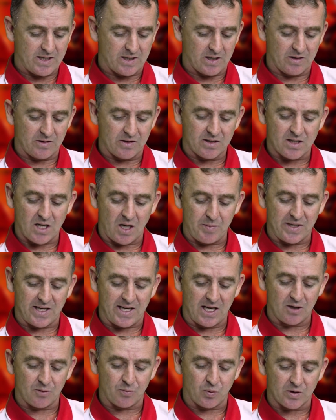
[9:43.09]
This time he
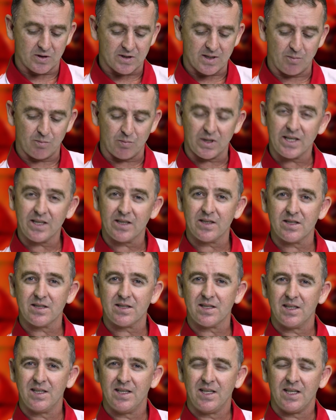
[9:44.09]
galloped with some
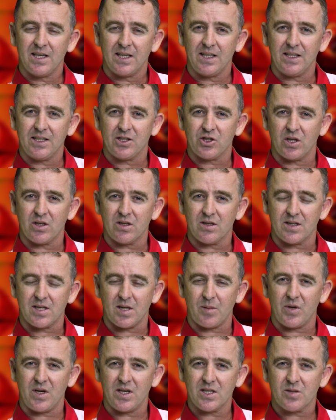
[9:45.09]
blinkers. He showed
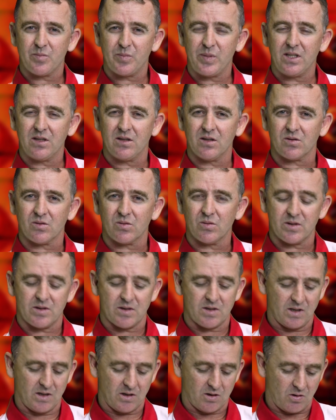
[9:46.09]
some nice speed. This
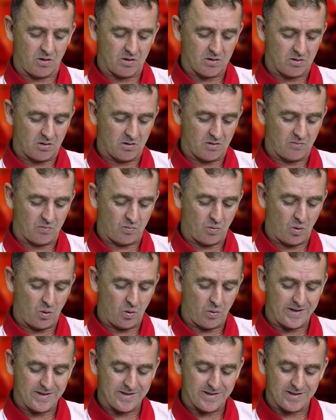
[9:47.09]
was Consul of
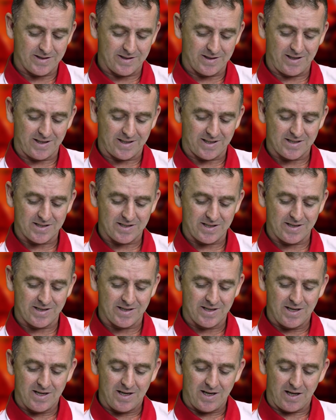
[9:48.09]
War, and like I said,
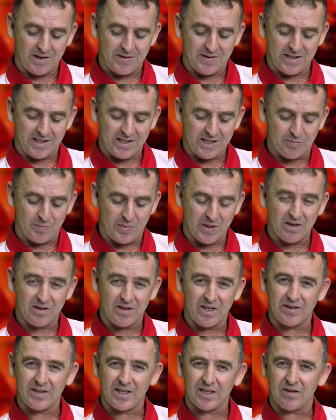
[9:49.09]
I think he's better
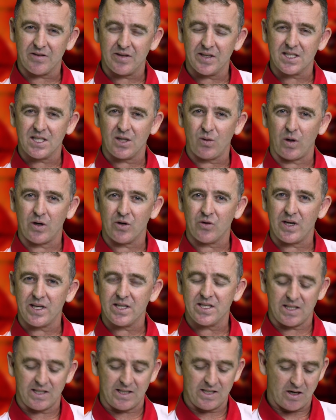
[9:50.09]
than that 31
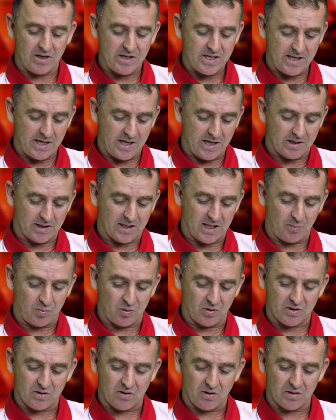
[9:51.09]
rating. He only had a couple
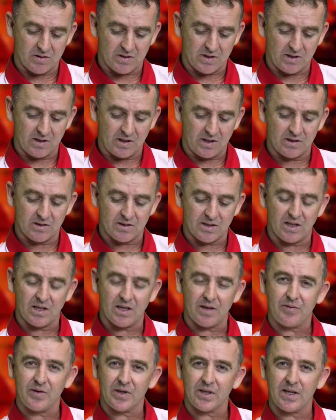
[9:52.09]
of starts in South
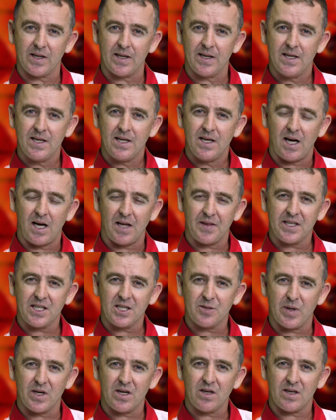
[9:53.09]
Africa. I think
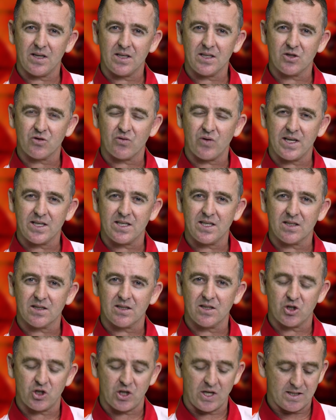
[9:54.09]
he's better than his rating
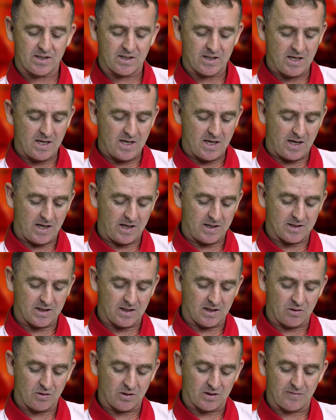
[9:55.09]
suggests, and
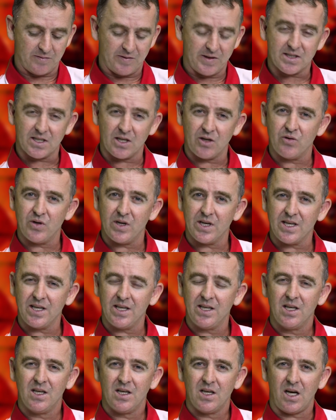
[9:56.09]
looks fit and
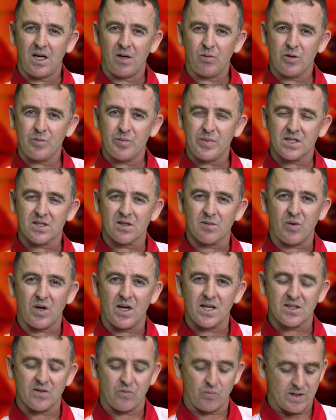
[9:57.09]
ready. I wouldn't be
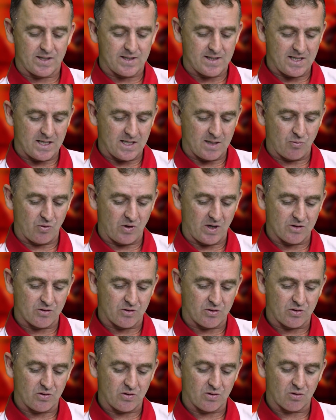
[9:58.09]
surprised if we see him run
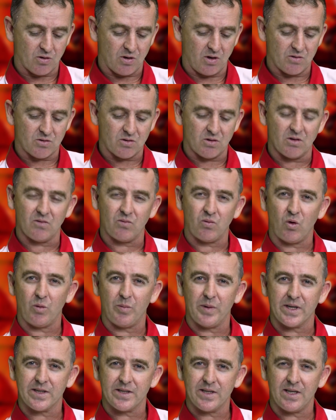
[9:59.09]
soon, Consul of War,
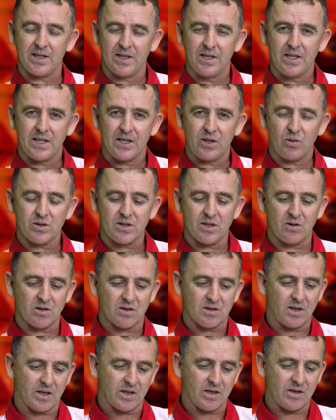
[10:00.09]
but he also
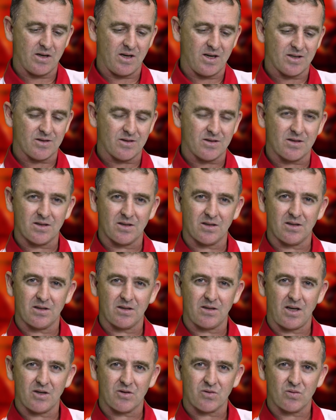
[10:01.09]
looks like a nice
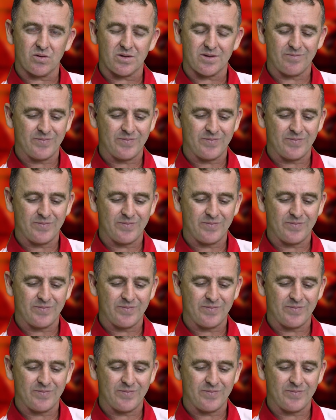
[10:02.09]
horse.